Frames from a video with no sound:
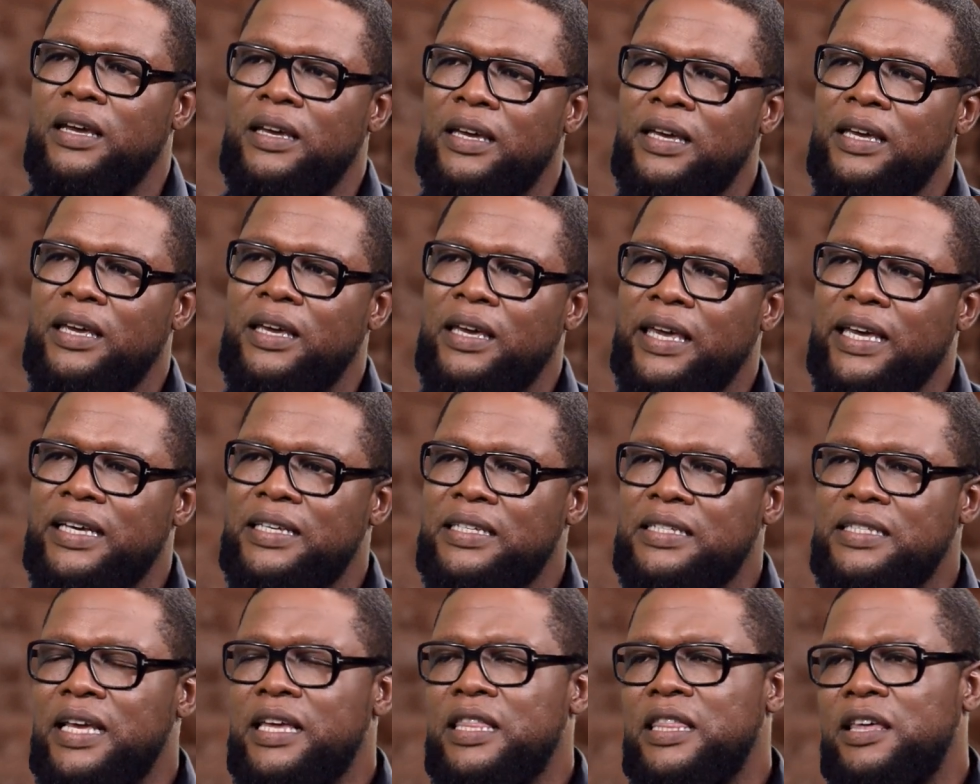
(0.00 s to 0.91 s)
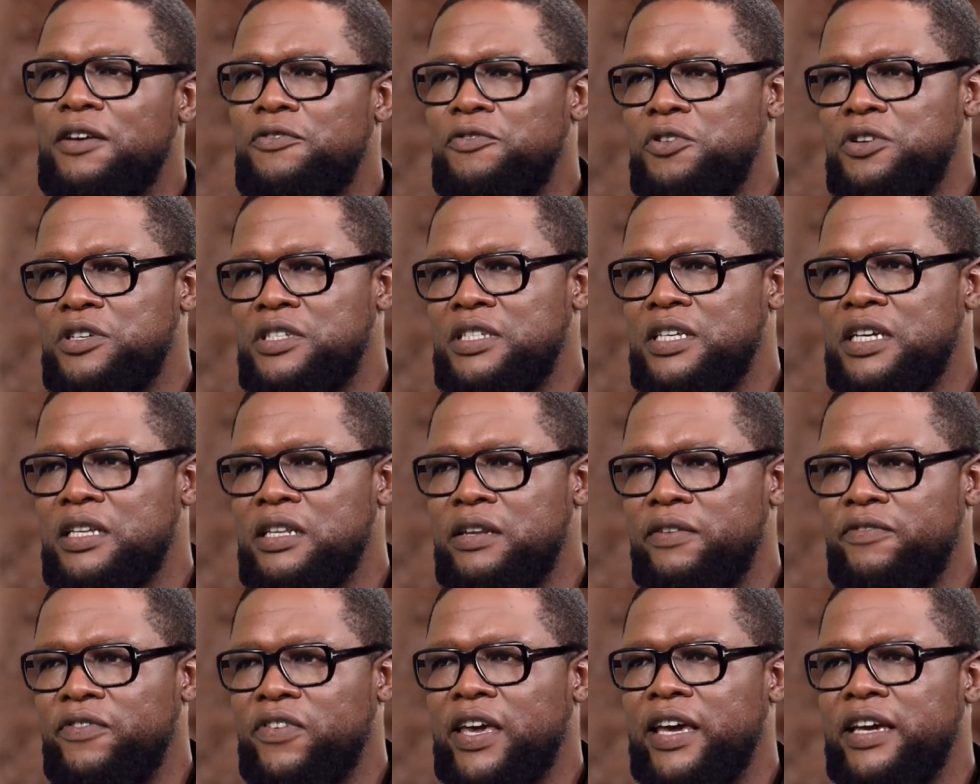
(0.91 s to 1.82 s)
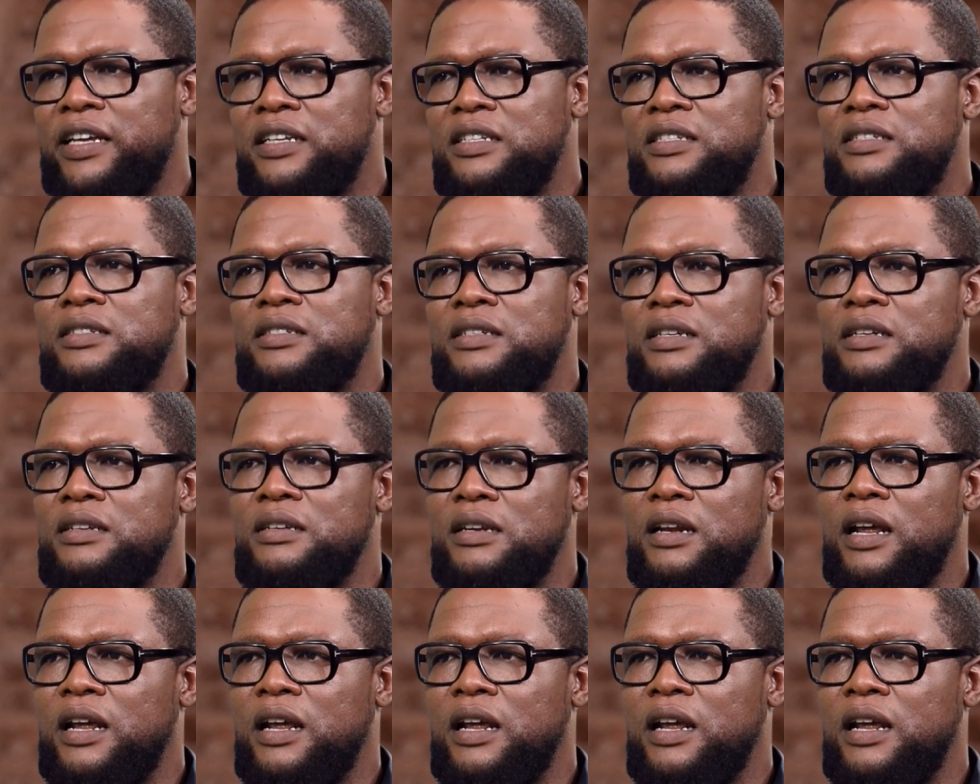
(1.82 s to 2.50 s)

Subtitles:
It can stay there for a significant